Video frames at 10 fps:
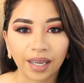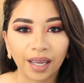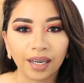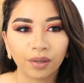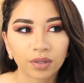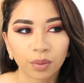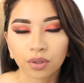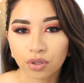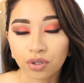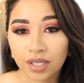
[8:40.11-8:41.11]
and it was
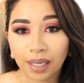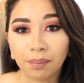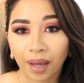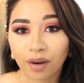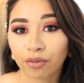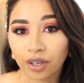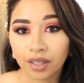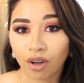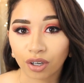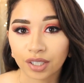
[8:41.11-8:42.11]
supposed to stay matte for a
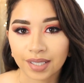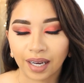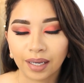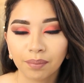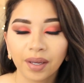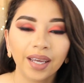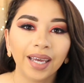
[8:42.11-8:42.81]
longer time.